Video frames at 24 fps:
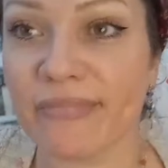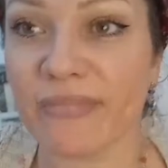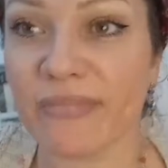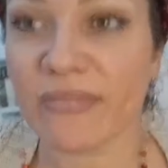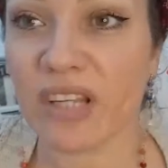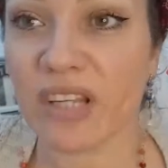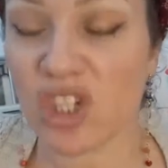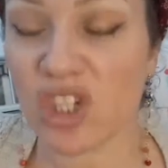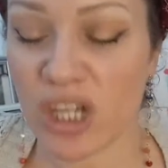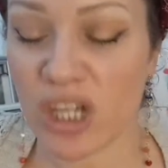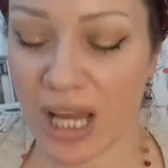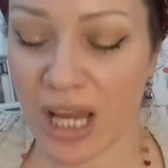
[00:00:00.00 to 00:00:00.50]

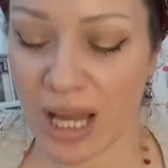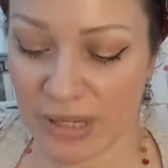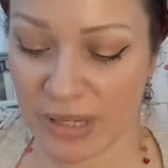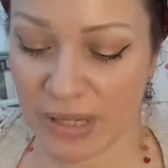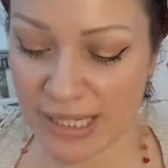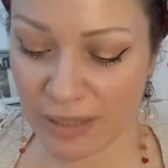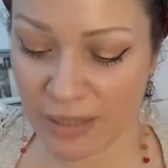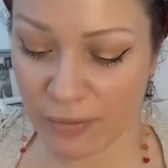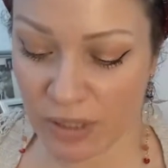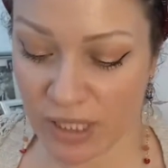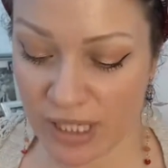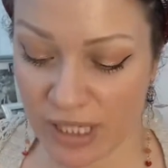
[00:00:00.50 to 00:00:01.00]
charm and see
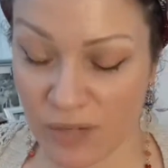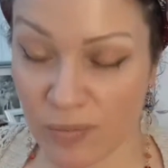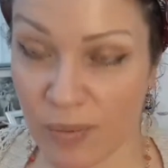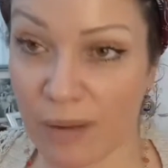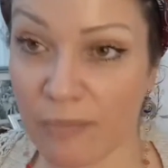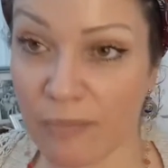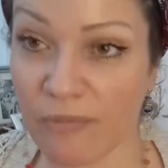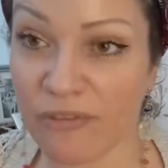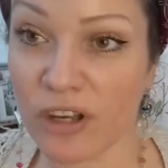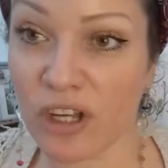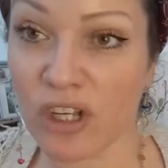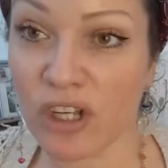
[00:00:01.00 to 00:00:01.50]
what it says, but I'm
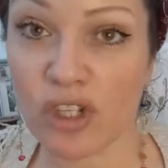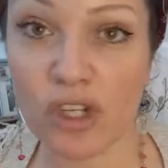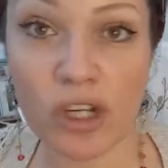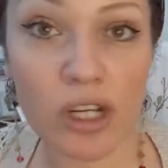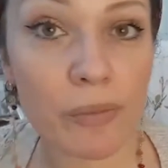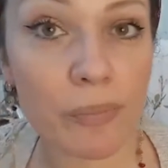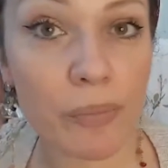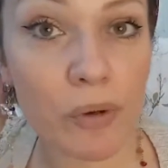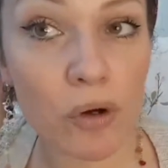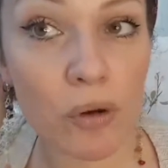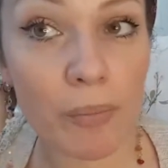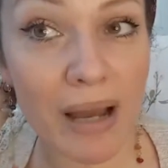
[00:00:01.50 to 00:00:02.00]
first going to
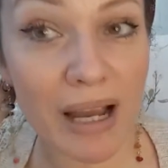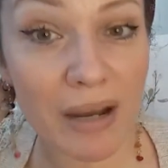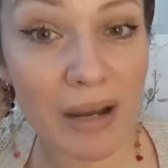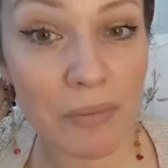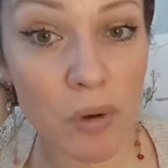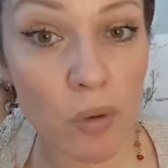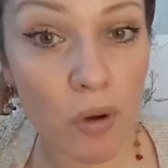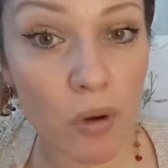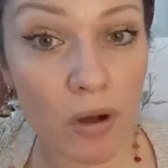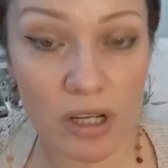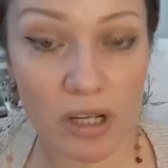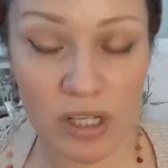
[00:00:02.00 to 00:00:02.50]
pull Magma
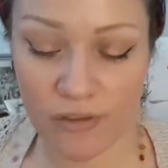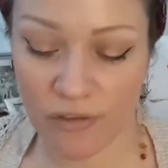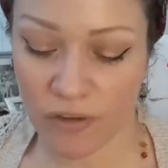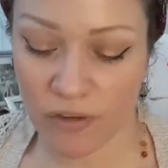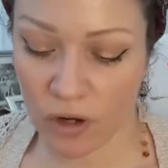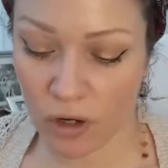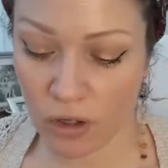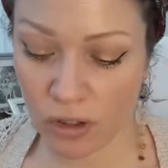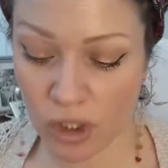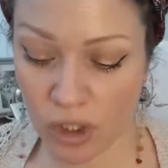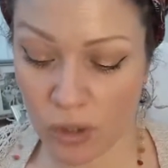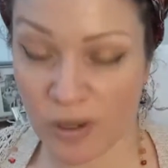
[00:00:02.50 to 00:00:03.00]
one because I
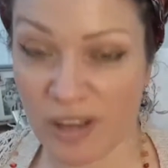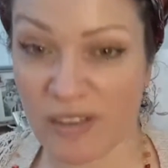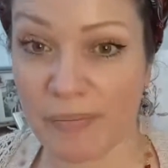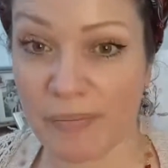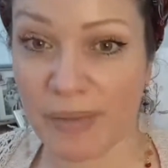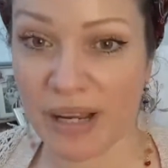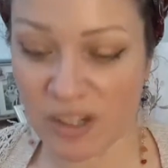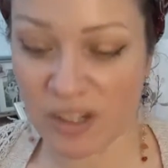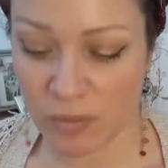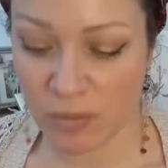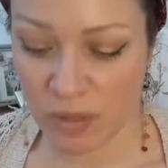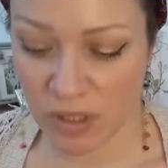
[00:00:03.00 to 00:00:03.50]
forgot to do it if
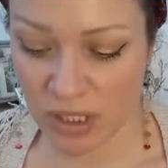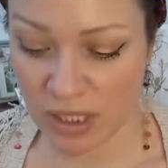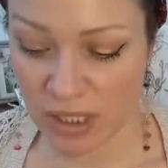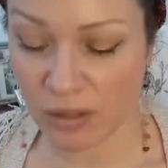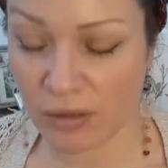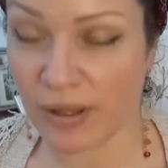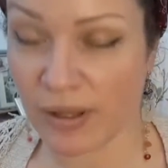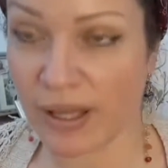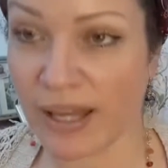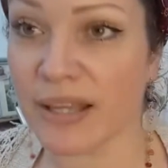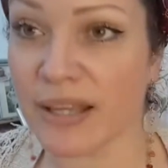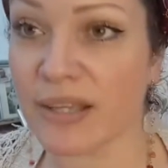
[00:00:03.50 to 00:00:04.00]
Magma's still
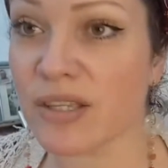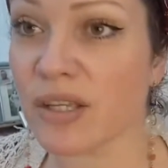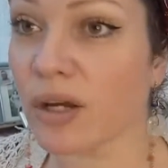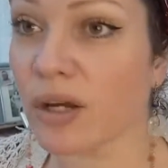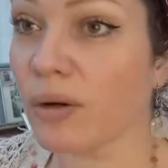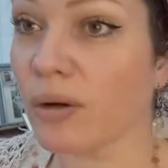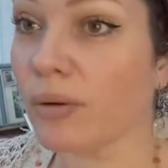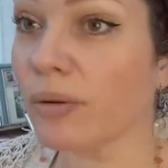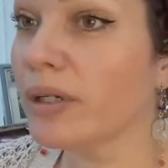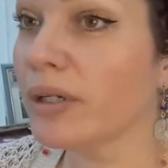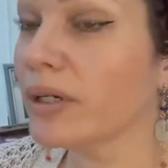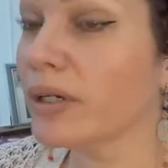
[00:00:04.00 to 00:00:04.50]
there, so
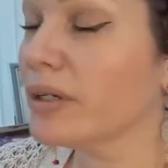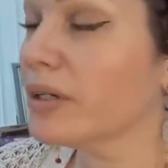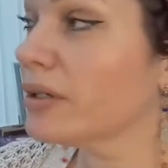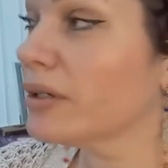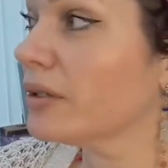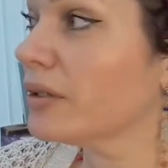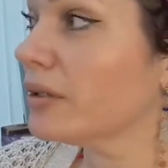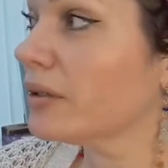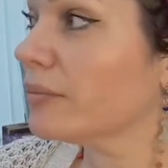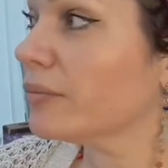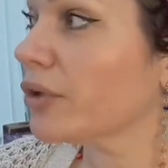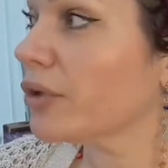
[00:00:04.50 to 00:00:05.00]

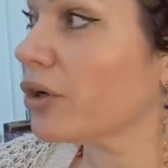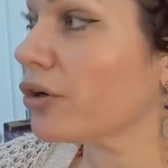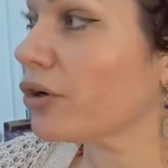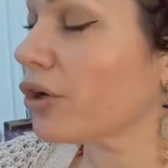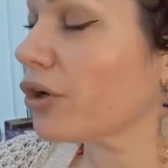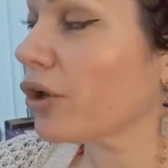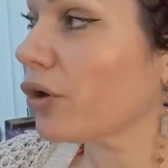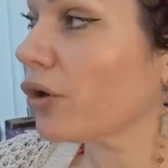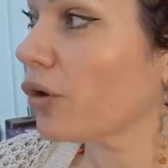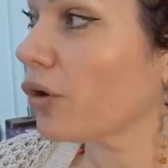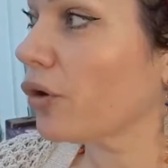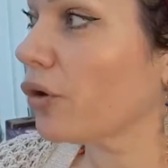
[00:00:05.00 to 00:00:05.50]
I'm not going
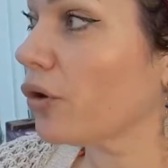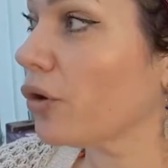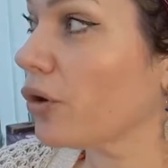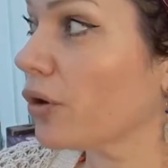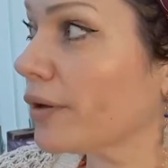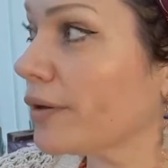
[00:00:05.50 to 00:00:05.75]
to look.